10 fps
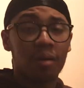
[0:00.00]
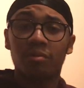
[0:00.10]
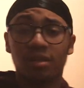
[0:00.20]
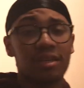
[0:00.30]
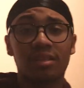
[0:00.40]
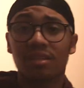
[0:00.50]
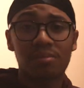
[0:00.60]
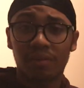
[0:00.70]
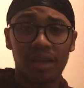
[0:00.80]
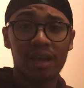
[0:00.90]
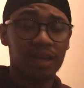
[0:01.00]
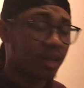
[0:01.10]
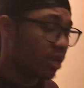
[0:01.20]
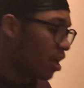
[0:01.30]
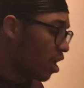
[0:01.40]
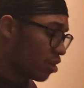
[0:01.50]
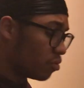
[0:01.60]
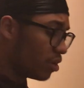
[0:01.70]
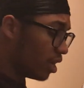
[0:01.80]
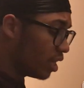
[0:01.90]
gonna eat this spaghetti, and
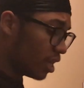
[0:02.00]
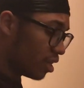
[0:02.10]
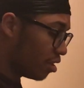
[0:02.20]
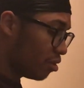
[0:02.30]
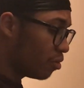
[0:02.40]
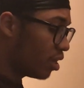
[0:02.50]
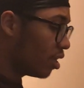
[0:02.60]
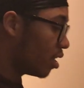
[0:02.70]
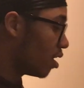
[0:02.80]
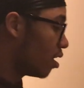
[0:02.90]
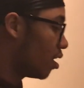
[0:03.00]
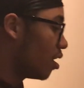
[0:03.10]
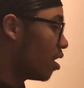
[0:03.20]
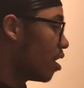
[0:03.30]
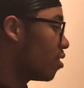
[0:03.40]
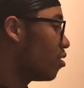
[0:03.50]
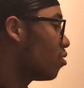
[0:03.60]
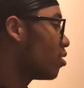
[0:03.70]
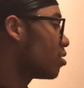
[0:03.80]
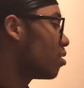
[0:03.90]
you eat it, and you eat it, and then
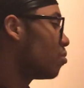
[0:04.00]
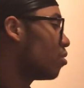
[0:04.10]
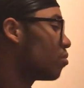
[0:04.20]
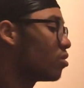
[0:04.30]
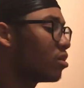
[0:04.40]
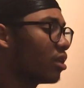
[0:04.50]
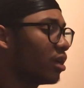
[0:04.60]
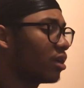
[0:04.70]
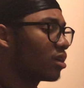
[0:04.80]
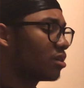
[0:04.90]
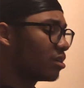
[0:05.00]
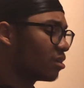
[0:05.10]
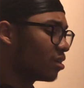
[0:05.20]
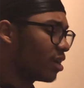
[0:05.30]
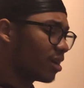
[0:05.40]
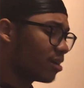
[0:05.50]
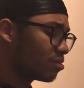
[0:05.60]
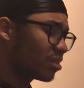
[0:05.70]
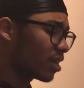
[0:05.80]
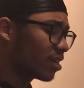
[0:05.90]
you get to a point where you're like, I
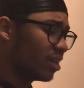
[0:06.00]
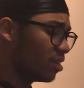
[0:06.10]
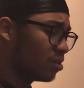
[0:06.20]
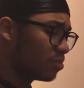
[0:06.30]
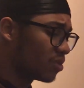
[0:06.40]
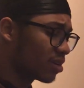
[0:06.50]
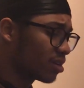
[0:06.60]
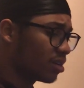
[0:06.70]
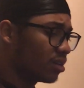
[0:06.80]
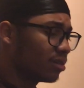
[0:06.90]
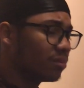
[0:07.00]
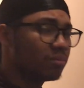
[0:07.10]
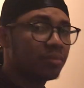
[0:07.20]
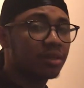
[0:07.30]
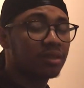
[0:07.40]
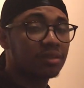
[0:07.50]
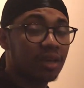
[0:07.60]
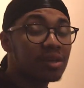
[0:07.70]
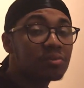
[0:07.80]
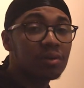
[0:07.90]
don't think I can eat no more, because
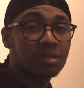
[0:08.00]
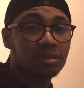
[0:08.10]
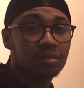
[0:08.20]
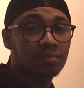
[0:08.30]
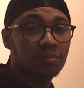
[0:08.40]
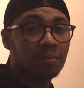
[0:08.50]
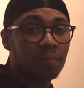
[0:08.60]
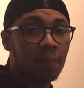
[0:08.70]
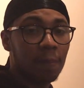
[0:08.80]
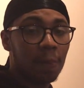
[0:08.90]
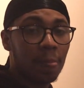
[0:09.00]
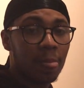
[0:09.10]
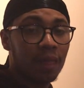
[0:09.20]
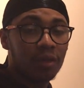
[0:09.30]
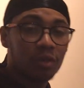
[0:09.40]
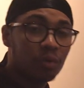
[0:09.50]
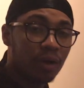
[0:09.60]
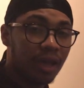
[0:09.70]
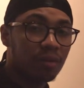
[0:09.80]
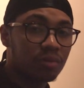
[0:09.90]
guess what?
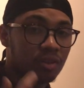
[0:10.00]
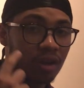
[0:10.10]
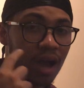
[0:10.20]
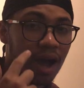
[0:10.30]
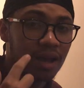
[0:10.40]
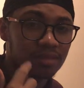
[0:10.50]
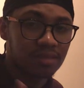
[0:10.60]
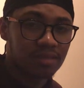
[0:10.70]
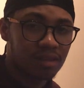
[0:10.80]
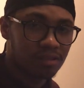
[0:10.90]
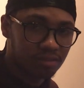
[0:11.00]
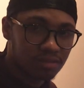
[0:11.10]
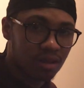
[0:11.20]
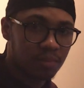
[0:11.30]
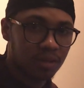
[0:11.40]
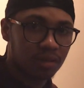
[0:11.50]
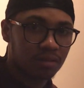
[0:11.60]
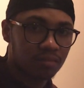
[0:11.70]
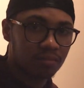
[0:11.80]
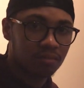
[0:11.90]
You ate with your eyes instead of your stomach.
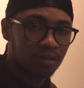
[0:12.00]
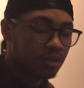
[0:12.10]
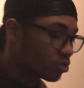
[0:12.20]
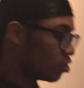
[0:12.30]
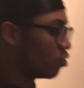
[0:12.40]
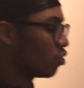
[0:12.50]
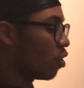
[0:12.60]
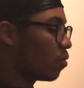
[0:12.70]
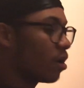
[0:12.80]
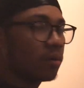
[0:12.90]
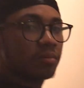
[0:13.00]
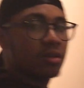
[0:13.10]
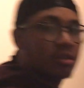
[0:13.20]
So you go up,